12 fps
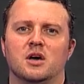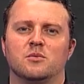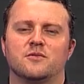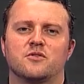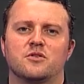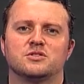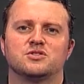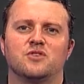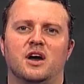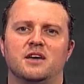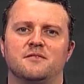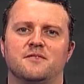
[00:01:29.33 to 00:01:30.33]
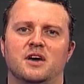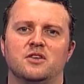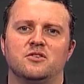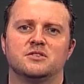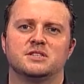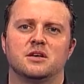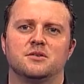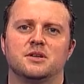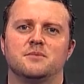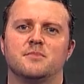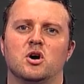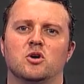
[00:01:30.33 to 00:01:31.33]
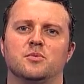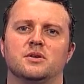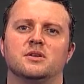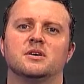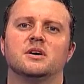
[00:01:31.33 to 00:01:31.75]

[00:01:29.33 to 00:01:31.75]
We've got Australia v New Zealand in Melbourne,